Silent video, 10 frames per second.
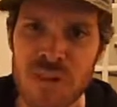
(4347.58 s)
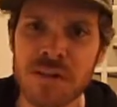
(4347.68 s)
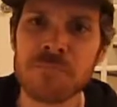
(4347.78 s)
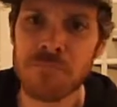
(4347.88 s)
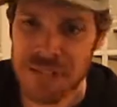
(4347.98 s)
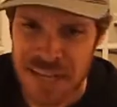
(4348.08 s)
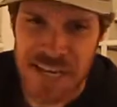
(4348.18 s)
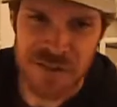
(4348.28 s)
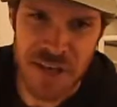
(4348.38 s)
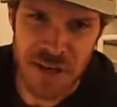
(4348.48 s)
But to
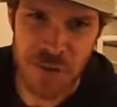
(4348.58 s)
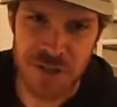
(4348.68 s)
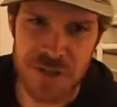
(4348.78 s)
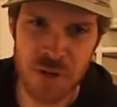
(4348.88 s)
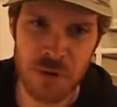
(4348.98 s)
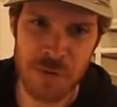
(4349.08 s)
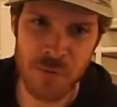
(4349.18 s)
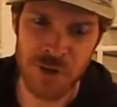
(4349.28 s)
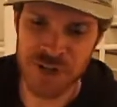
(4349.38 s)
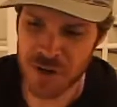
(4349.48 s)
answer that question a little bit
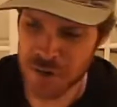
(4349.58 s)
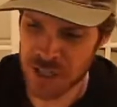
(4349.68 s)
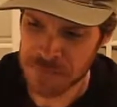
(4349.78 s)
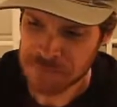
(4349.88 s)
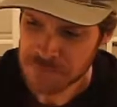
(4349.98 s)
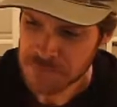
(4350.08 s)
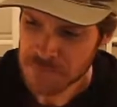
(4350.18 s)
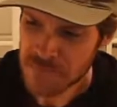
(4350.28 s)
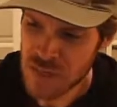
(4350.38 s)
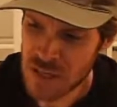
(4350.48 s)
more generally,
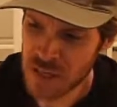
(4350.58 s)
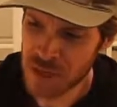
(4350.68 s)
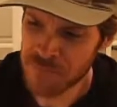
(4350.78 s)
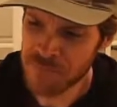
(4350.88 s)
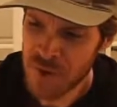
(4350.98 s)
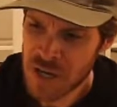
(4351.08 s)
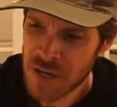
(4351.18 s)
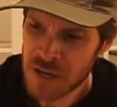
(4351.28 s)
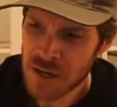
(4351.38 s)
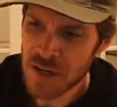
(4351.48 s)
a
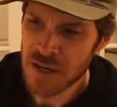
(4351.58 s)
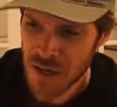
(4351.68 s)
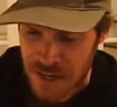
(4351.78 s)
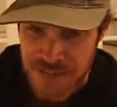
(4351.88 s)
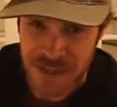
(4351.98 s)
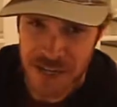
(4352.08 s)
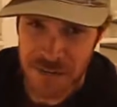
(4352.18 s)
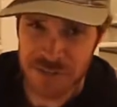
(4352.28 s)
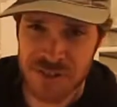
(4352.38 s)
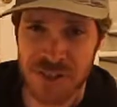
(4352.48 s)
lot of
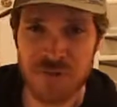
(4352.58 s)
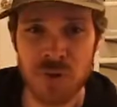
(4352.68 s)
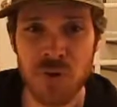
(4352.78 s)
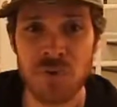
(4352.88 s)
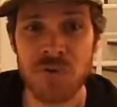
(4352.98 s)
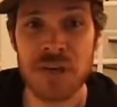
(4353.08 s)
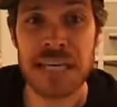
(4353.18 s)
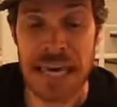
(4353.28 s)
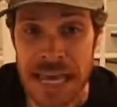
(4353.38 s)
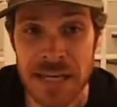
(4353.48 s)
times if you
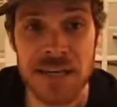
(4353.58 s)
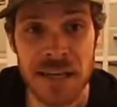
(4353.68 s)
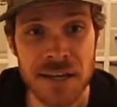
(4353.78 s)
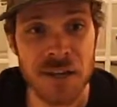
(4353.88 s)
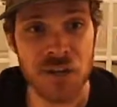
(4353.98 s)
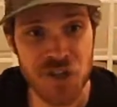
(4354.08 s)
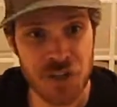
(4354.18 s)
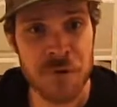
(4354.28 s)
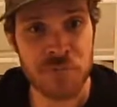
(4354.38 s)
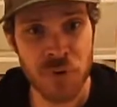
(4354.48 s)
can get a
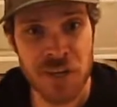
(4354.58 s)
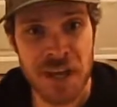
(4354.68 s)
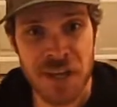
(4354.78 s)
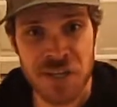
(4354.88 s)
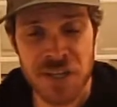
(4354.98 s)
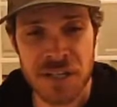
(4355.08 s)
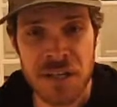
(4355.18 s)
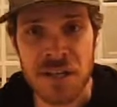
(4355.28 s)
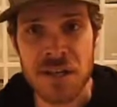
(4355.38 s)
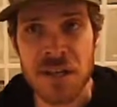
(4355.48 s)
legitimate booking agent
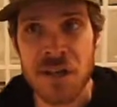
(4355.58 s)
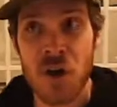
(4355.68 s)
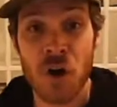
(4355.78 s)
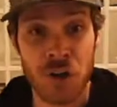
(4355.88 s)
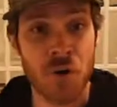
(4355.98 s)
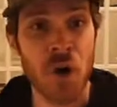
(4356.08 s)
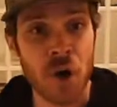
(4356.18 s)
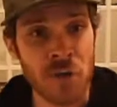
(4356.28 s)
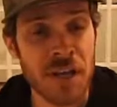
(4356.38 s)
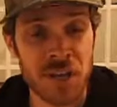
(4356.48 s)
on your
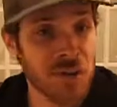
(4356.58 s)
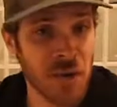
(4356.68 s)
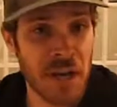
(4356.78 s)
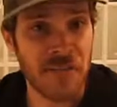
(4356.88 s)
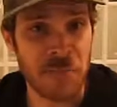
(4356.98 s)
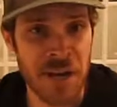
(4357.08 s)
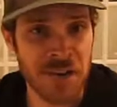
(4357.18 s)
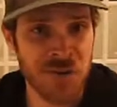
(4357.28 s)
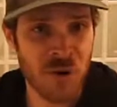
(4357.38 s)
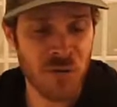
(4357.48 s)
own and you don't have a
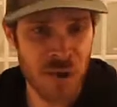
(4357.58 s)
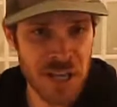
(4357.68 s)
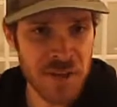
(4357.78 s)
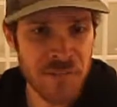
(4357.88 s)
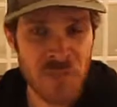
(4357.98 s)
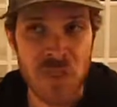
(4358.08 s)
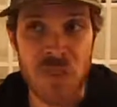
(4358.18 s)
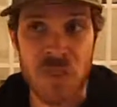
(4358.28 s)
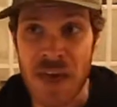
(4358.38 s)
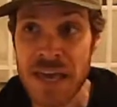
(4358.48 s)
manager already,
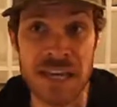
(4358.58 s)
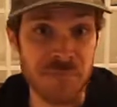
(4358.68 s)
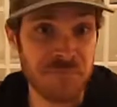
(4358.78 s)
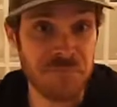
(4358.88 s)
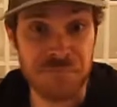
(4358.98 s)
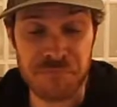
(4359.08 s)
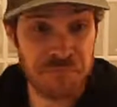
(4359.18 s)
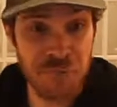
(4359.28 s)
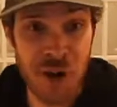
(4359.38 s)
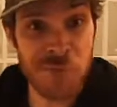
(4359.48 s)
they can
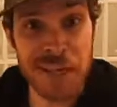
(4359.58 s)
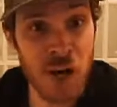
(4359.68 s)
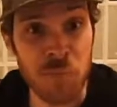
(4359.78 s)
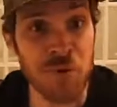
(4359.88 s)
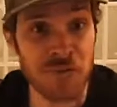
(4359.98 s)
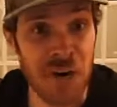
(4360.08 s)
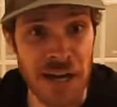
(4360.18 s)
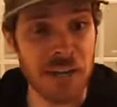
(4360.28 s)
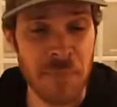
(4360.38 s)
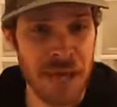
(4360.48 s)
probably help you
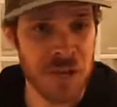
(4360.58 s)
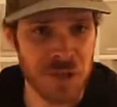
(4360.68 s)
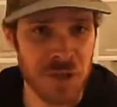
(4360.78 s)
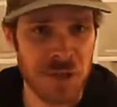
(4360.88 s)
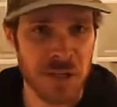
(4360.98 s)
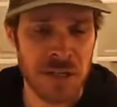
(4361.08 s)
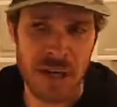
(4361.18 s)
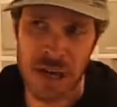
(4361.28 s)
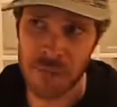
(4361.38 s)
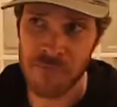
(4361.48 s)
find a manager.
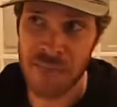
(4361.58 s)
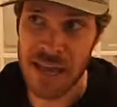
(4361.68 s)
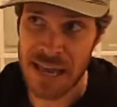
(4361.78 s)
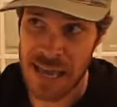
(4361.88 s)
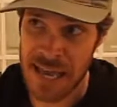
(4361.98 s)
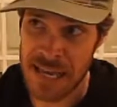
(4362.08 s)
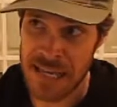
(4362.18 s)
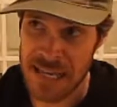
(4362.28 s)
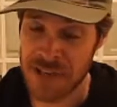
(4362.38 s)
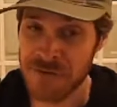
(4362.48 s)
And
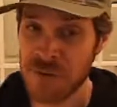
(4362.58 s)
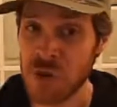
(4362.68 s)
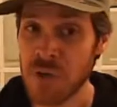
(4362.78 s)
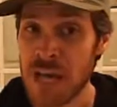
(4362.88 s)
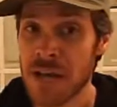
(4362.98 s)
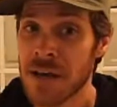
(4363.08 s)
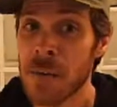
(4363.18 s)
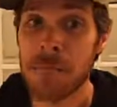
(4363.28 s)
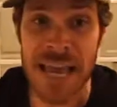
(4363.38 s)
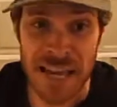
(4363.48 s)
if you get a
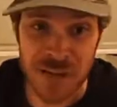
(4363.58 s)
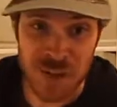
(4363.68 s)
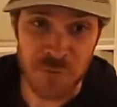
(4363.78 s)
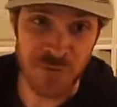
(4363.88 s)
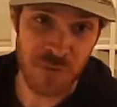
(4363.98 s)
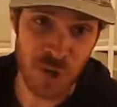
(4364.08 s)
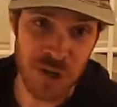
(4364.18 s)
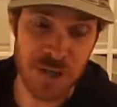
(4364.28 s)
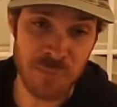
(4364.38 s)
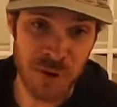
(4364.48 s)
manager before you
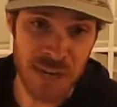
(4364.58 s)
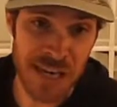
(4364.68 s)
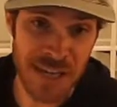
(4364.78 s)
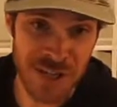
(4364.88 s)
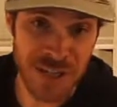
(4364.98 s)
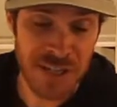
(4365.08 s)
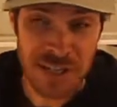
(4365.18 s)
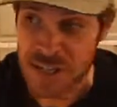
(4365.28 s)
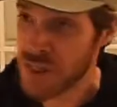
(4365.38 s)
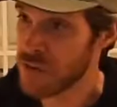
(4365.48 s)
get a booking agent,
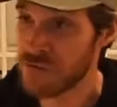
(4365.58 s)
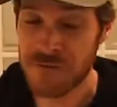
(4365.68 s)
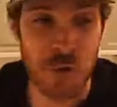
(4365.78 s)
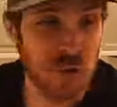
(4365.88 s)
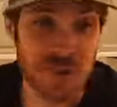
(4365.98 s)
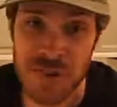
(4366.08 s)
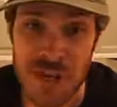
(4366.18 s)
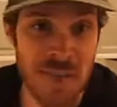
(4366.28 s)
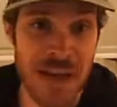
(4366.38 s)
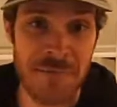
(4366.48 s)
the first
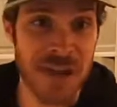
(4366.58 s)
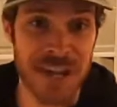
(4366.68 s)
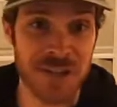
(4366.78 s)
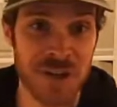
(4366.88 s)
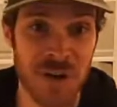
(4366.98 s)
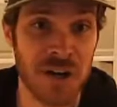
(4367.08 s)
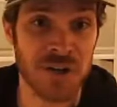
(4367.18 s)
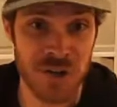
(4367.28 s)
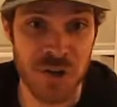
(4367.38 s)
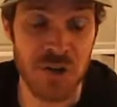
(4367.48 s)
thing that manager ought to
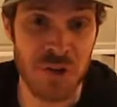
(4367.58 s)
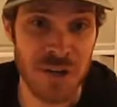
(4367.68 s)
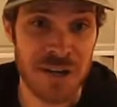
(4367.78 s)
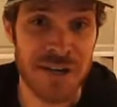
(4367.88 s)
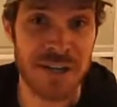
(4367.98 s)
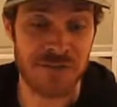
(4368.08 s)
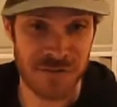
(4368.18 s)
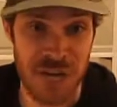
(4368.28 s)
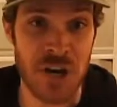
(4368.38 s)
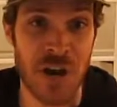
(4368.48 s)
do is
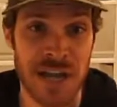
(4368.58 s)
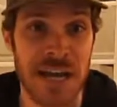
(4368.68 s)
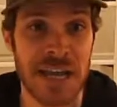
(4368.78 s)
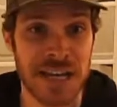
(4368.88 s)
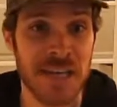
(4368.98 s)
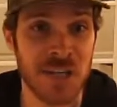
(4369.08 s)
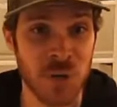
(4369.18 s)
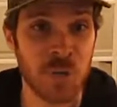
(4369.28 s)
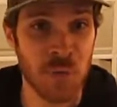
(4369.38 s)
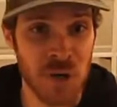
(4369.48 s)
figure out how to get
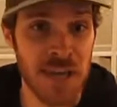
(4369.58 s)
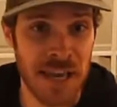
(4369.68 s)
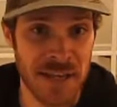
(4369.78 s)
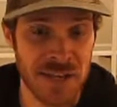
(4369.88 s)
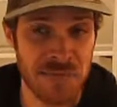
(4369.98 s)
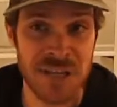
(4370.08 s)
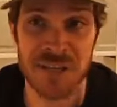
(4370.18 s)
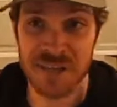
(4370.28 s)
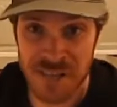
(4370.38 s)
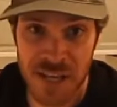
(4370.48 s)
you a booking agent,
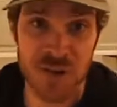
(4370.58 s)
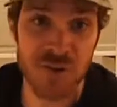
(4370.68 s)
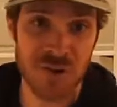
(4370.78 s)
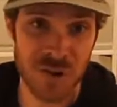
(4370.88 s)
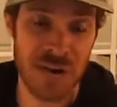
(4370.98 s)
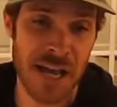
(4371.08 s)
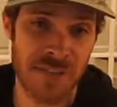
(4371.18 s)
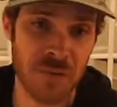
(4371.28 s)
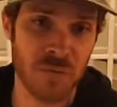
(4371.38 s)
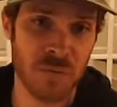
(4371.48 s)
because then you start
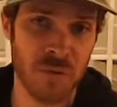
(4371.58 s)
having,